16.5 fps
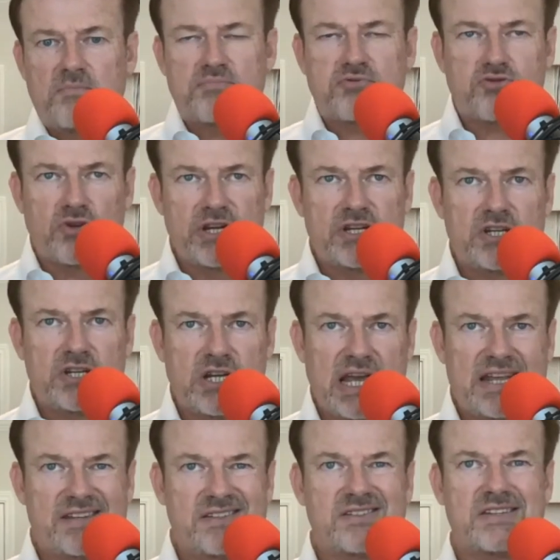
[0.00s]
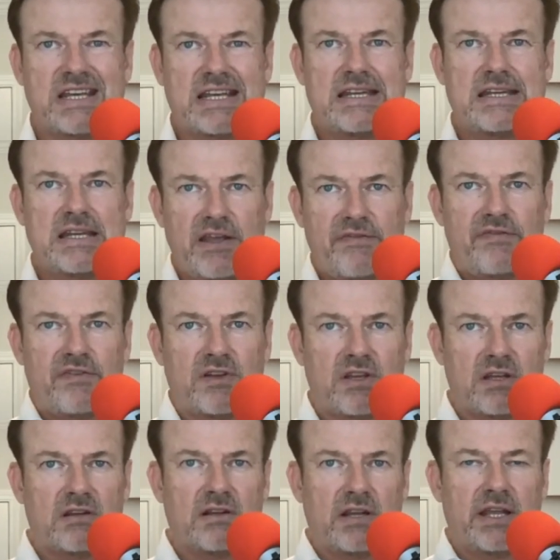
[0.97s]
appreciate
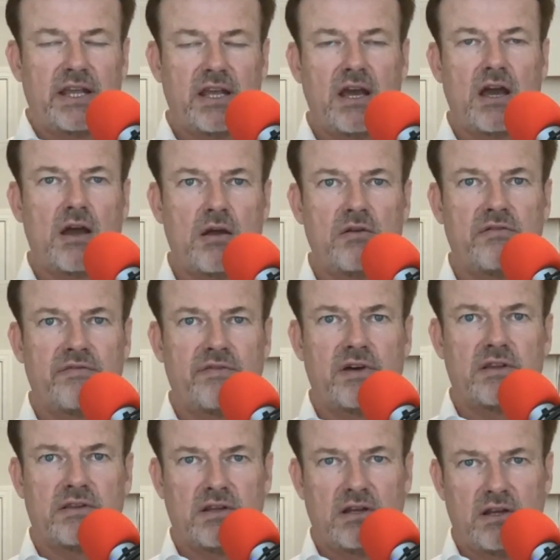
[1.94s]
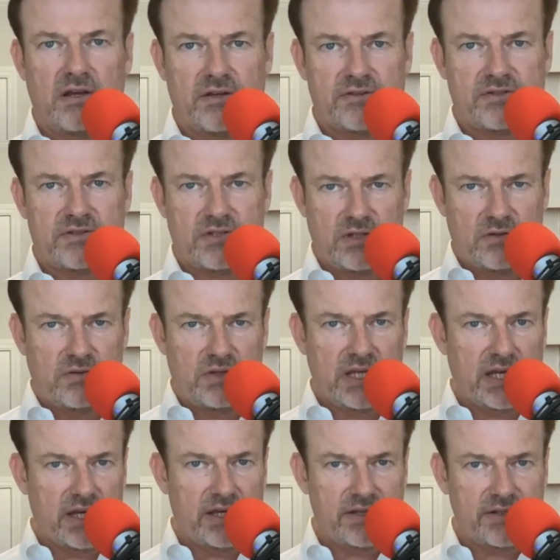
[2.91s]
significantly over the last two
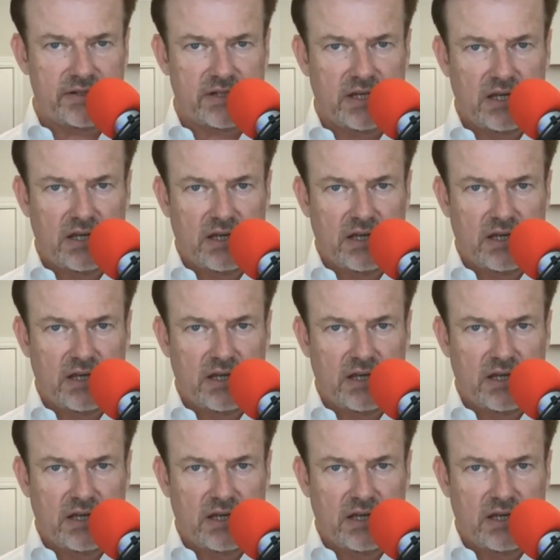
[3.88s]
years,